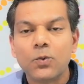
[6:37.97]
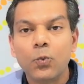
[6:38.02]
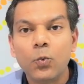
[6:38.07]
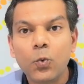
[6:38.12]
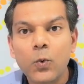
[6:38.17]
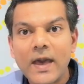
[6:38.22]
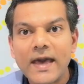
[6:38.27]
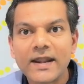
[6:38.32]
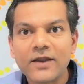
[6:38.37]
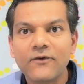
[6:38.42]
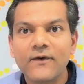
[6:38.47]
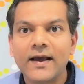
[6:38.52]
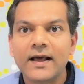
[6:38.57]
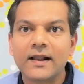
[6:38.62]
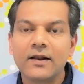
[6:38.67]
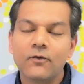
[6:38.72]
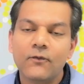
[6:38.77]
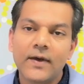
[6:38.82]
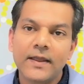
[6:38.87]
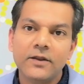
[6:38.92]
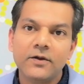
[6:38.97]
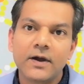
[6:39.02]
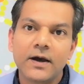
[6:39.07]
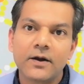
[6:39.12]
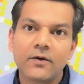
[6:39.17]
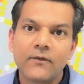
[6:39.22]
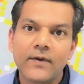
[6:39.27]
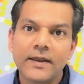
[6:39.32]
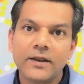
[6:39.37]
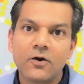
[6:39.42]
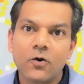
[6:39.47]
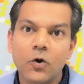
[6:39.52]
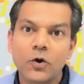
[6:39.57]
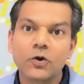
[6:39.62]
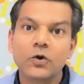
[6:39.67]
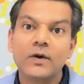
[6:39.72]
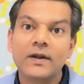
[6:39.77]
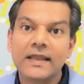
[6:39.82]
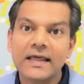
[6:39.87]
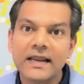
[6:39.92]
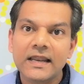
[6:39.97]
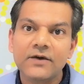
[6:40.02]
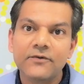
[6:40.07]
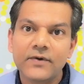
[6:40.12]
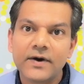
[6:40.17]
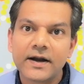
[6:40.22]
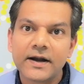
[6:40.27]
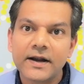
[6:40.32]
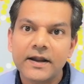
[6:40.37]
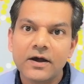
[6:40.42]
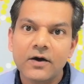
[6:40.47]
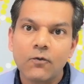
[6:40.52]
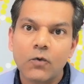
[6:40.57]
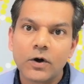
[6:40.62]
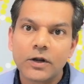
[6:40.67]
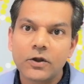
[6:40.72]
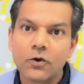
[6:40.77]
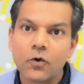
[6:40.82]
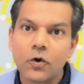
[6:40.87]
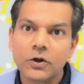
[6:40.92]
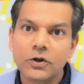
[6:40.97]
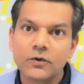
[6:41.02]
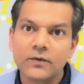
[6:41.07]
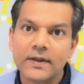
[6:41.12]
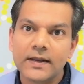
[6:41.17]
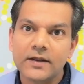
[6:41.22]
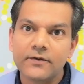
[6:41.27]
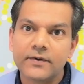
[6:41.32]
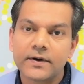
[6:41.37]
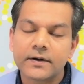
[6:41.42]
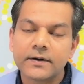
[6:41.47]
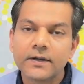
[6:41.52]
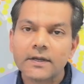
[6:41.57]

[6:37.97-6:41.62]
very well when you're going to deliver what you're going to deliver.